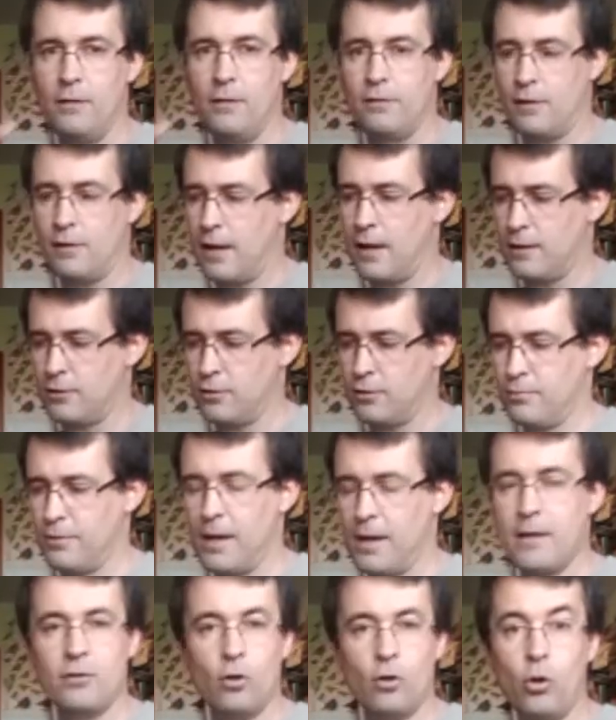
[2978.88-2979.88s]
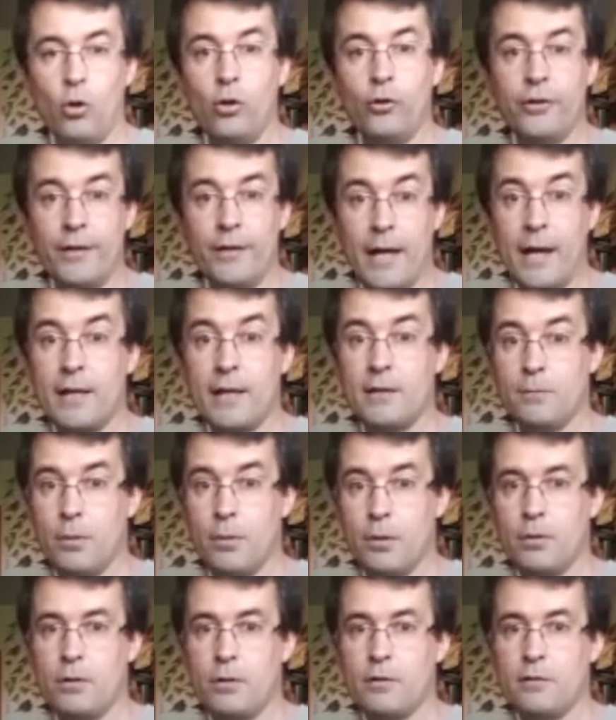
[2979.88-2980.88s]
So I had to paint all the night
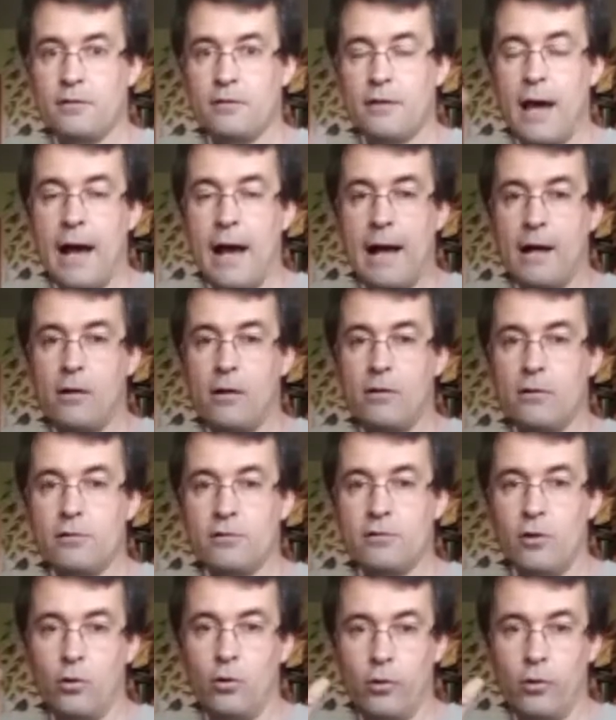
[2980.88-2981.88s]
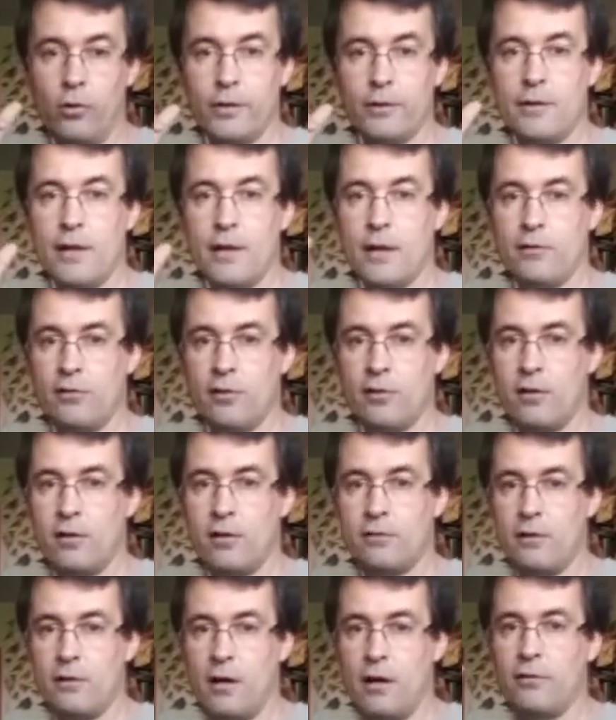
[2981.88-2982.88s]
birds, owls, all-death
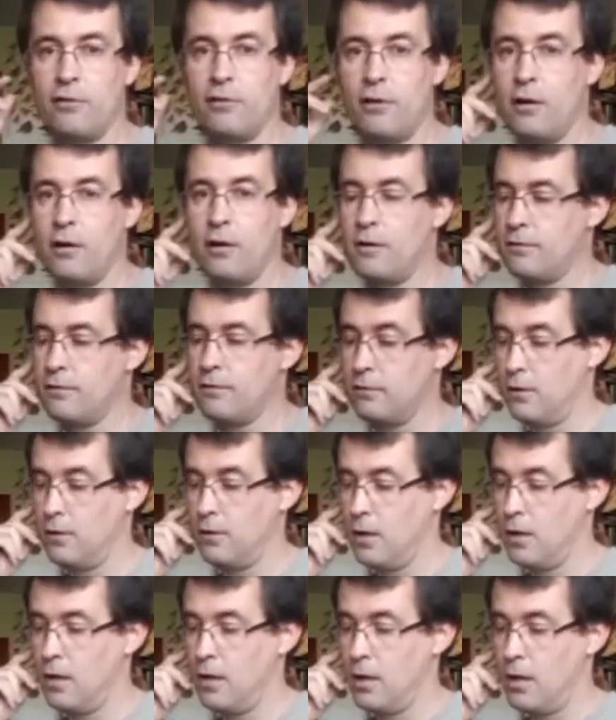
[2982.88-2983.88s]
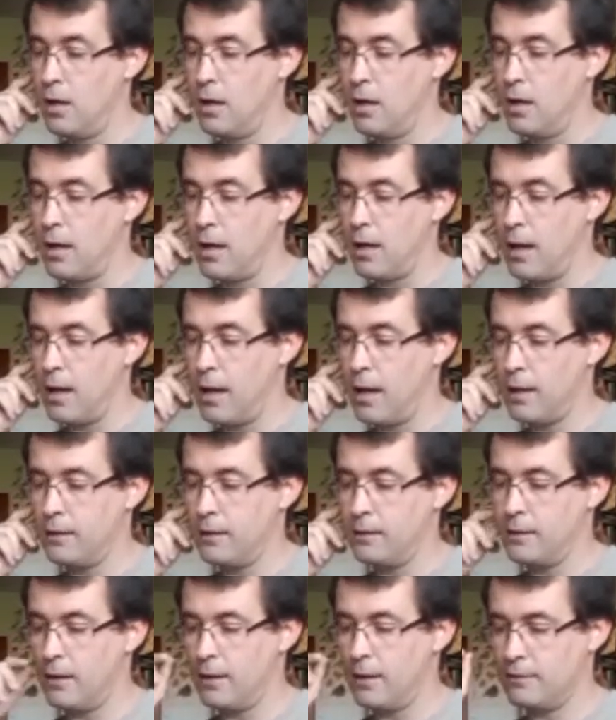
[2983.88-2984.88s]
nightjars,
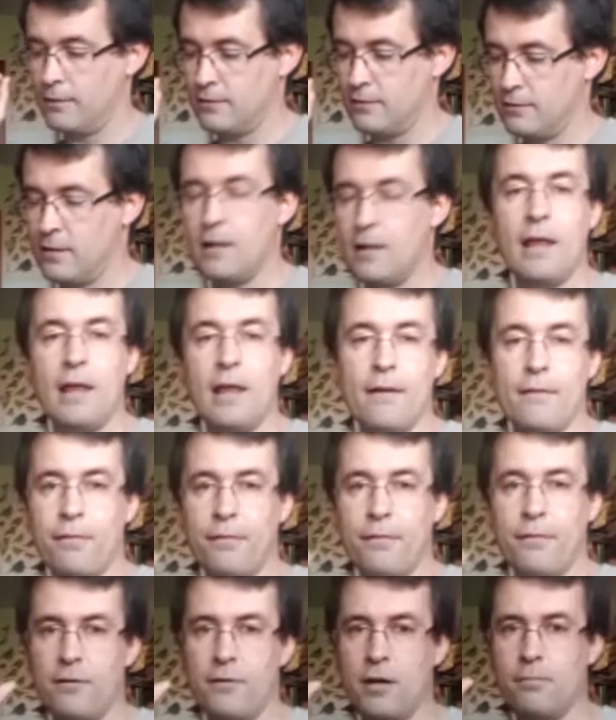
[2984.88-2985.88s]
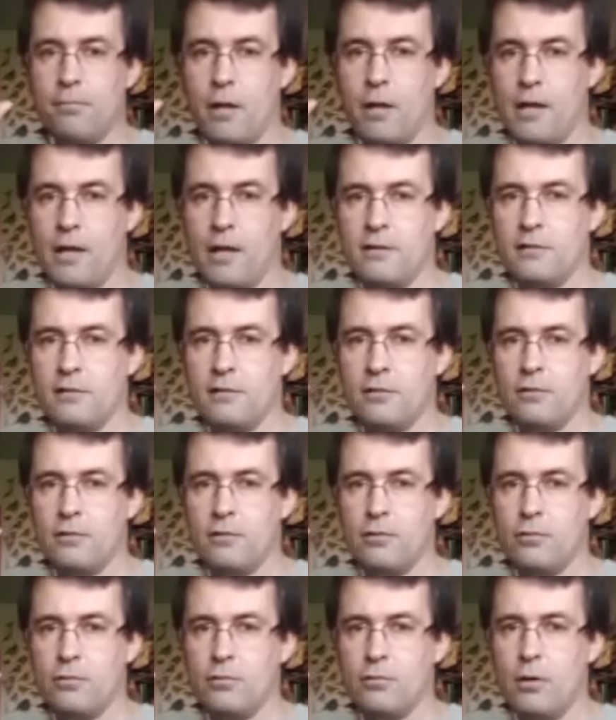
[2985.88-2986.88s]
and I still have 3 plates to
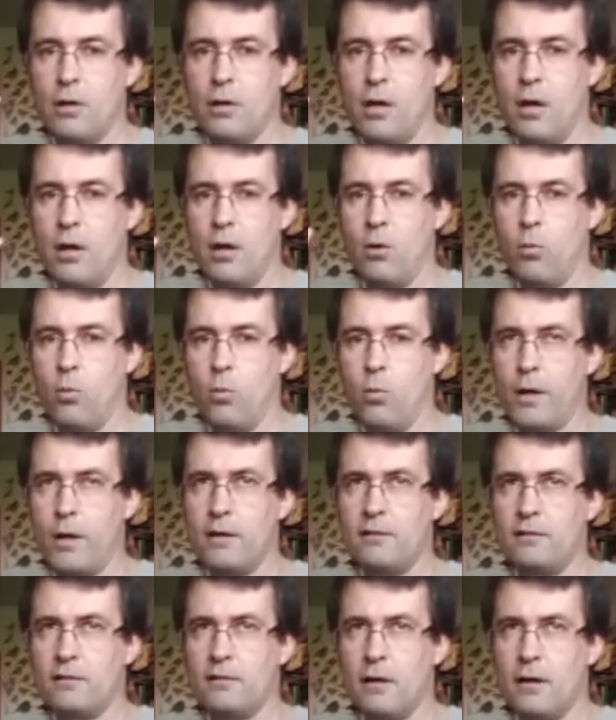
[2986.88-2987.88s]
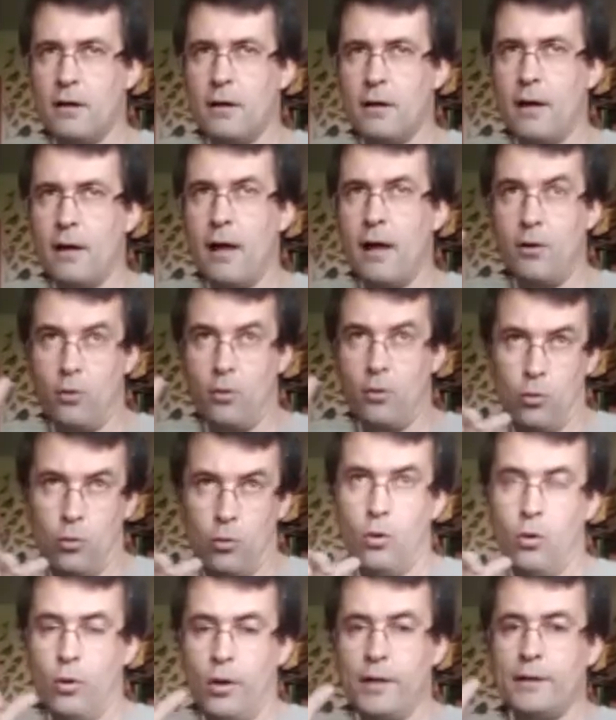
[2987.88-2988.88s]
do. One is an
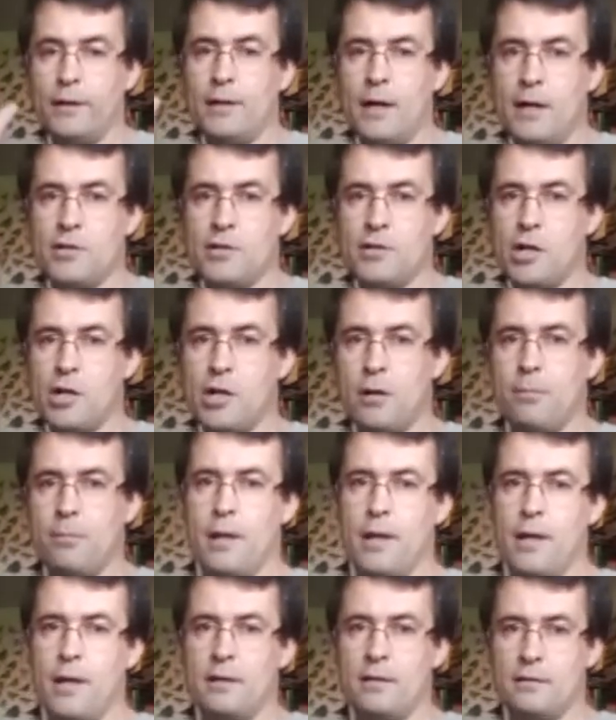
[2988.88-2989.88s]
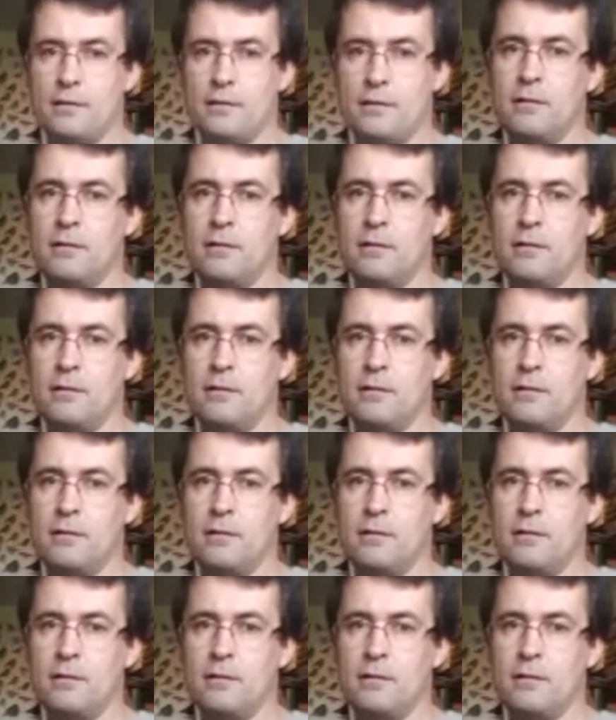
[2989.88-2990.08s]
all-death nightjar plate.